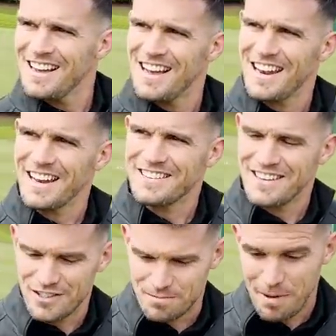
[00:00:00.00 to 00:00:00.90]
I like
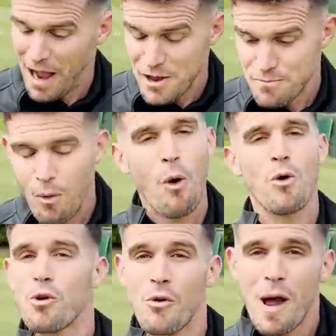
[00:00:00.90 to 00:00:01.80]
to just buy more
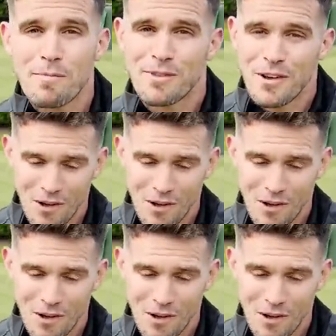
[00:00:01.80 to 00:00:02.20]
crap for